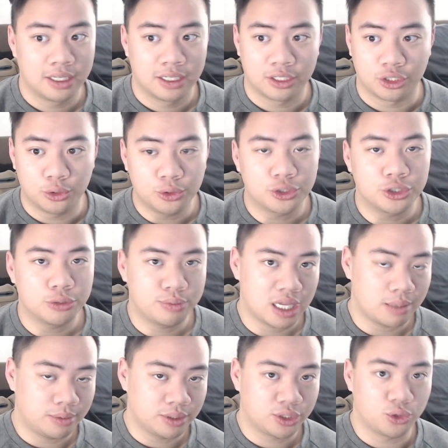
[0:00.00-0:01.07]
You should be
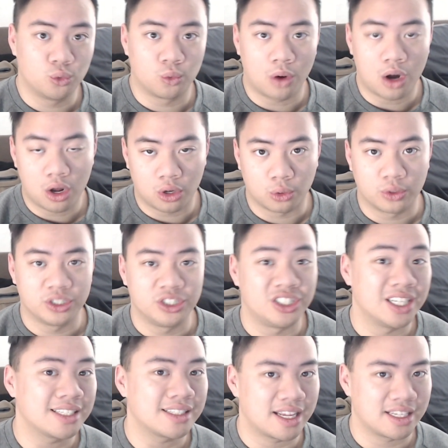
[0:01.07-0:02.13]
able to row
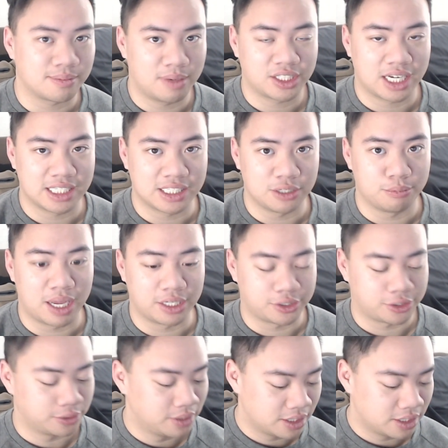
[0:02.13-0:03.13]
just as much as you bench.